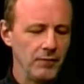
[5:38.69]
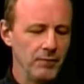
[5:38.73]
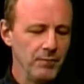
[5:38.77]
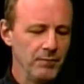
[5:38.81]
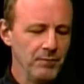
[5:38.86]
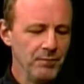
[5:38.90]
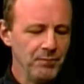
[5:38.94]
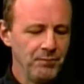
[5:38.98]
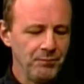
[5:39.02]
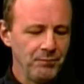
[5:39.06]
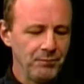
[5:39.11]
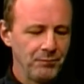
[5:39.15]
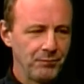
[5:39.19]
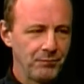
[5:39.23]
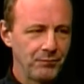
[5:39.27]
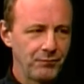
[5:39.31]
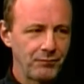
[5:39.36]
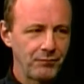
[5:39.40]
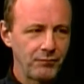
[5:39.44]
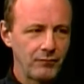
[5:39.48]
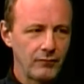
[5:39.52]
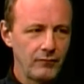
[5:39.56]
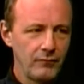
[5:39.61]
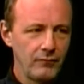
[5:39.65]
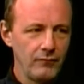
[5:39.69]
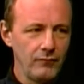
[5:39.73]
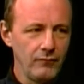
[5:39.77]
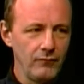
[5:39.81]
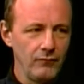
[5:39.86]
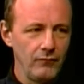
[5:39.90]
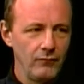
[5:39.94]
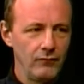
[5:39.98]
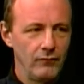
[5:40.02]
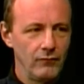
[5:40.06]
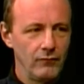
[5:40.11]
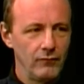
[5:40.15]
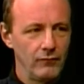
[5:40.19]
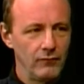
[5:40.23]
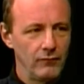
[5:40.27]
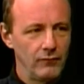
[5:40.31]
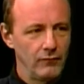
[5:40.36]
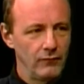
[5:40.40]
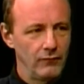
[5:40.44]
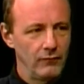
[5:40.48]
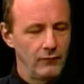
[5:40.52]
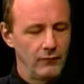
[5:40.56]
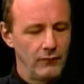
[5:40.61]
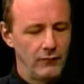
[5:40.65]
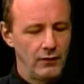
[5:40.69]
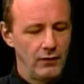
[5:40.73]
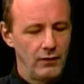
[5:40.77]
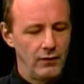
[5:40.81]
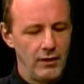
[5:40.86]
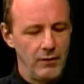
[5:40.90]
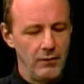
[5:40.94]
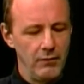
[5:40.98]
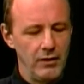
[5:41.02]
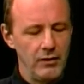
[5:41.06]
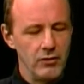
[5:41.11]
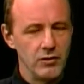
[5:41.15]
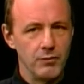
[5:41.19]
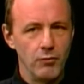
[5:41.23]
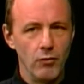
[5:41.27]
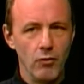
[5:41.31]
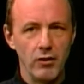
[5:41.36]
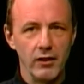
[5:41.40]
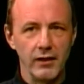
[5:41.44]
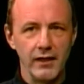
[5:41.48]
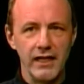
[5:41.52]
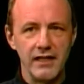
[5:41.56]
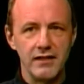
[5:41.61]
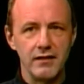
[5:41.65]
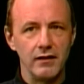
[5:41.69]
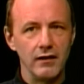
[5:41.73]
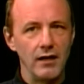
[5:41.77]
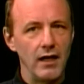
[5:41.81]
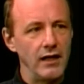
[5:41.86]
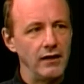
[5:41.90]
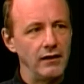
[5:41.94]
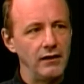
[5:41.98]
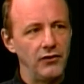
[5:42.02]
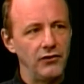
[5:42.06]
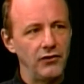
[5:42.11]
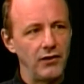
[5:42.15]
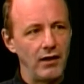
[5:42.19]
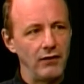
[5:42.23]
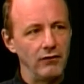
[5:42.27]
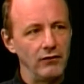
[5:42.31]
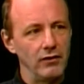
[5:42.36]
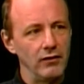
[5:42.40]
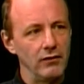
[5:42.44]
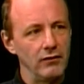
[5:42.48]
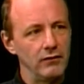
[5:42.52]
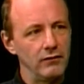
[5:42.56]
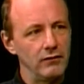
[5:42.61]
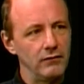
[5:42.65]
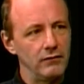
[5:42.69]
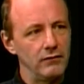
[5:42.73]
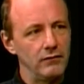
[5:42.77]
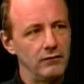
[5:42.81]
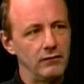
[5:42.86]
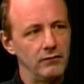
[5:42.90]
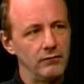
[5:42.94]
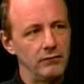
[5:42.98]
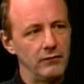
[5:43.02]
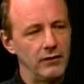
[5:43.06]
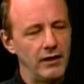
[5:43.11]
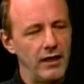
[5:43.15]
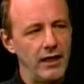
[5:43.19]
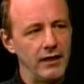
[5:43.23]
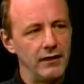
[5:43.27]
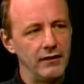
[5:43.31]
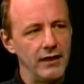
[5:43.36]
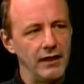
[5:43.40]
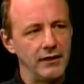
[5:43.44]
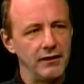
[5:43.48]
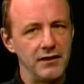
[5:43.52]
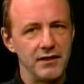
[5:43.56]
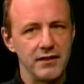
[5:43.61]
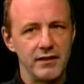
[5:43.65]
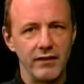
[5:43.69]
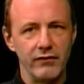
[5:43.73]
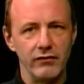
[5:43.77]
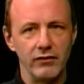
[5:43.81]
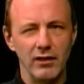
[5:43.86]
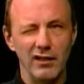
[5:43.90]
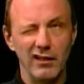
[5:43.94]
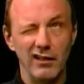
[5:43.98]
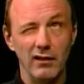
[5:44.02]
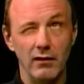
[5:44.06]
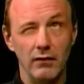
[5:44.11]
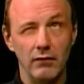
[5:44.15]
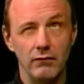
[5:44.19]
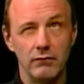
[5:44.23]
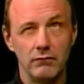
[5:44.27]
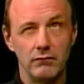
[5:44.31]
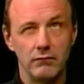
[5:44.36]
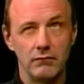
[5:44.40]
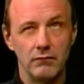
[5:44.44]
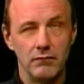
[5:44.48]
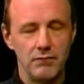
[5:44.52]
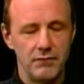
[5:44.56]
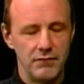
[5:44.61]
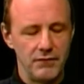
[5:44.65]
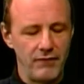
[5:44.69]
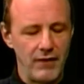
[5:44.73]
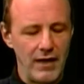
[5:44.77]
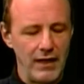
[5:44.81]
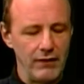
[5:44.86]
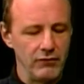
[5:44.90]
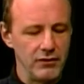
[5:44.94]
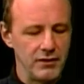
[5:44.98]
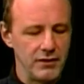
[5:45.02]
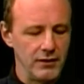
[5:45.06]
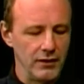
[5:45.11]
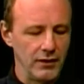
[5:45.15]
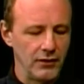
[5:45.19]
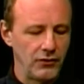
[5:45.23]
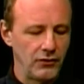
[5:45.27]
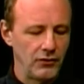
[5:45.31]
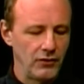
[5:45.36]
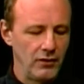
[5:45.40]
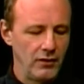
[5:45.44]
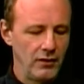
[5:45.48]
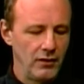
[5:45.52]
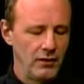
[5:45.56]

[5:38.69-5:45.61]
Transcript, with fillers: Did he, was he in the early 20, early He, he was born in 1897. Okay, that's fine. Died in 1975 right. or 6.